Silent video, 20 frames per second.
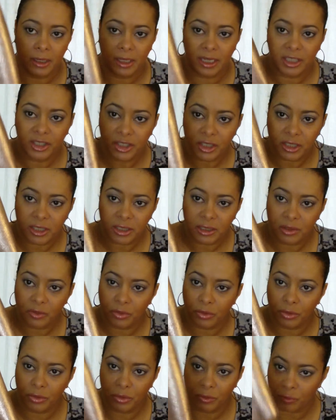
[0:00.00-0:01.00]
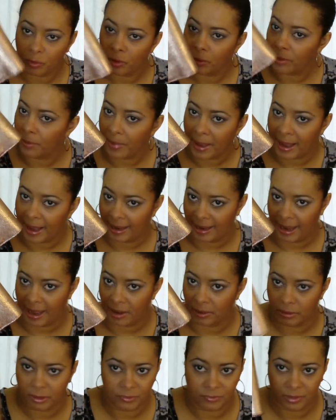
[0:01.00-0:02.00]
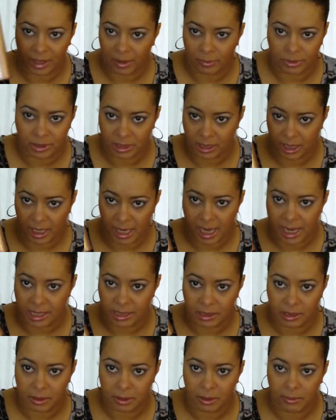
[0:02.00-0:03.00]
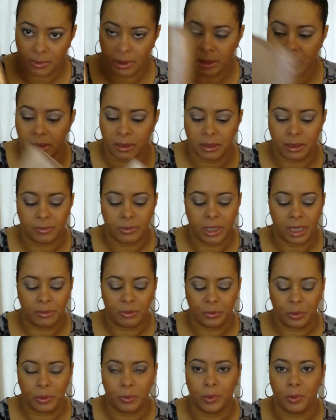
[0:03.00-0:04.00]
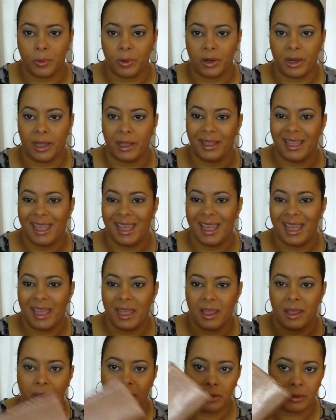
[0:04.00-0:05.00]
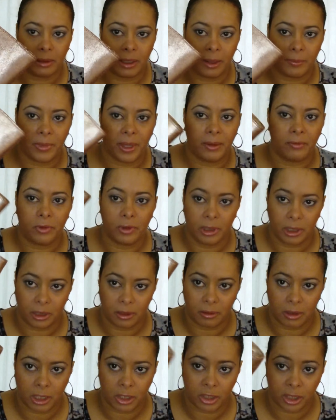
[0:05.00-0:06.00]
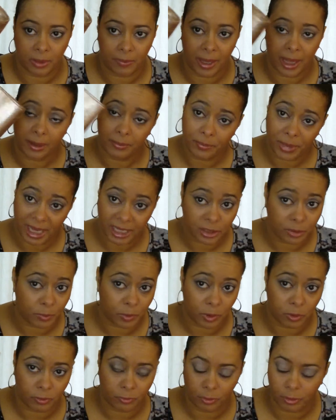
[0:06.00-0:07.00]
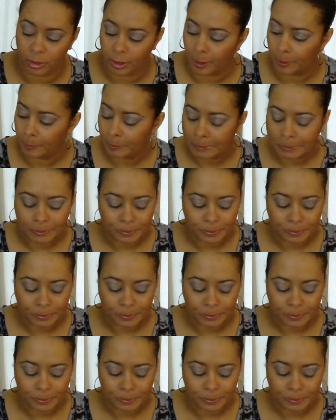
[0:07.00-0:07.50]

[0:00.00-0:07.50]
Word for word: let's just throw the bag out if that was the case. Because sometimes people were like, eh, I'm not really into the bag. Bags are beautiful though.